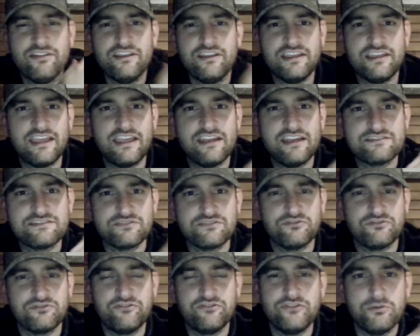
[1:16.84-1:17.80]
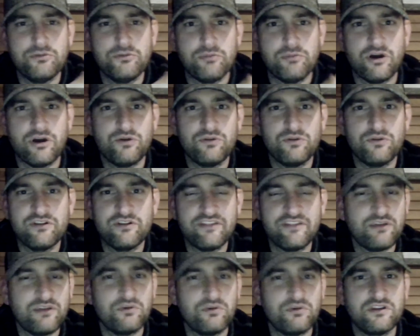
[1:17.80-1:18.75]
canceled football. Weren't
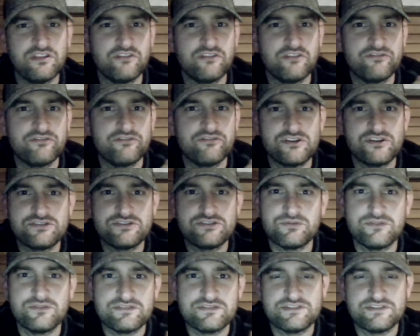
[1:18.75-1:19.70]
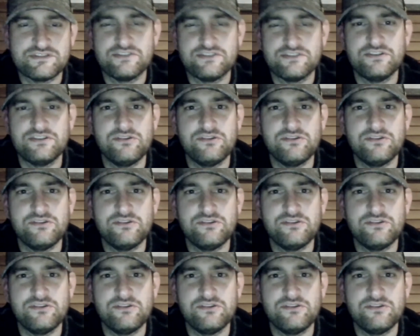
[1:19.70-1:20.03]
they one of the first ones to do